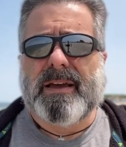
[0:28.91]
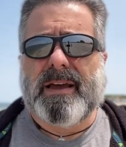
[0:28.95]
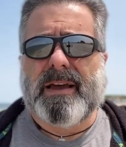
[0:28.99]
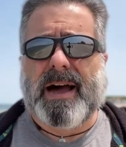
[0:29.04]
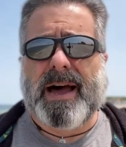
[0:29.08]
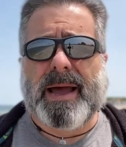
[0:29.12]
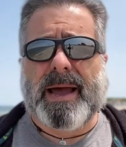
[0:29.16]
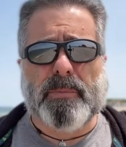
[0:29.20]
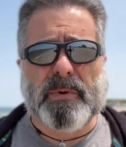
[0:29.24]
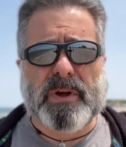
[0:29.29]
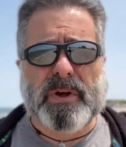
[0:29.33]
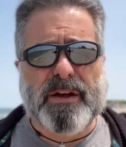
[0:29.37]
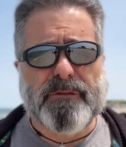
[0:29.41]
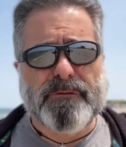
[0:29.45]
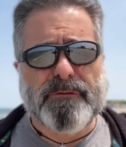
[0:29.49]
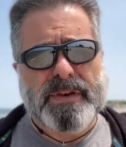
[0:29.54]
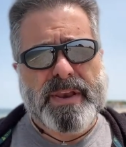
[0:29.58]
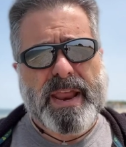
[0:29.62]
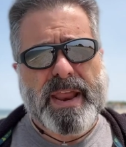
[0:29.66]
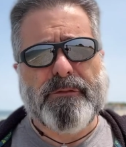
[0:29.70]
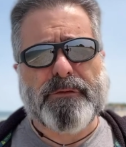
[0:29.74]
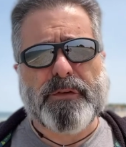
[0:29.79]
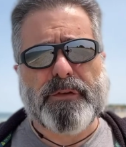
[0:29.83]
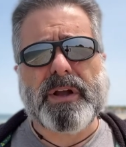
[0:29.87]
I would have
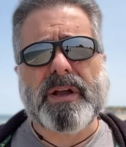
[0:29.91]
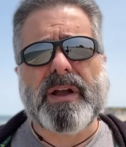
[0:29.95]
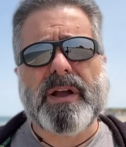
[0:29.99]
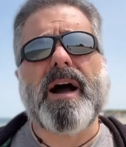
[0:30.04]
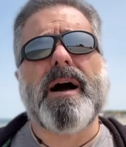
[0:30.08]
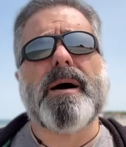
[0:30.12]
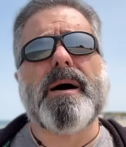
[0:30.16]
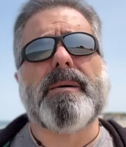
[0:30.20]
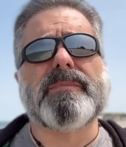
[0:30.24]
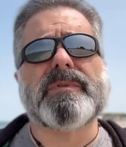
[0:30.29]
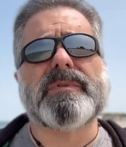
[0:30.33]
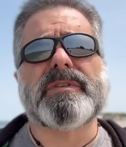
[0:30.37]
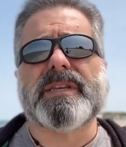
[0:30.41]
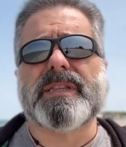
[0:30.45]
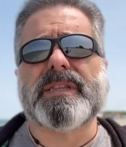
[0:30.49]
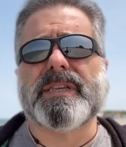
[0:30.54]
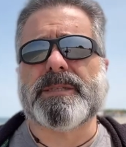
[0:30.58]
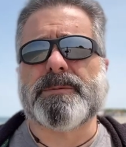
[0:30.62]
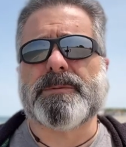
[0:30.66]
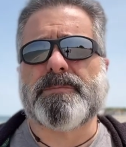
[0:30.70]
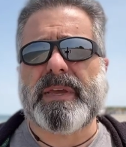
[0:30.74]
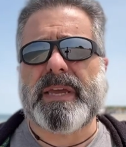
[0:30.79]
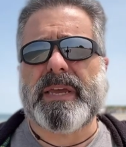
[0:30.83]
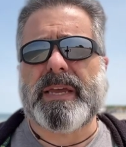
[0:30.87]
never come to this
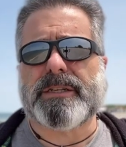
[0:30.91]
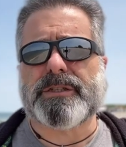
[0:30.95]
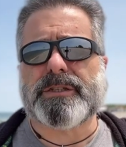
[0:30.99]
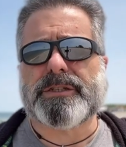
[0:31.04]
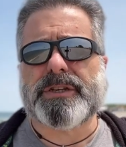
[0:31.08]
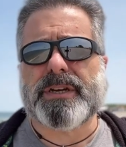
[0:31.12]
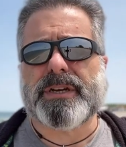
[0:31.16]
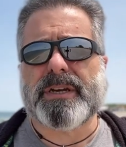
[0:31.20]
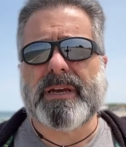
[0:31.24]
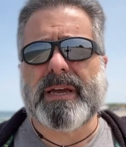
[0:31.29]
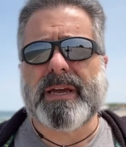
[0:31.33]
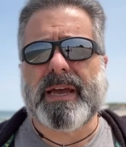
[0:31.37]
beach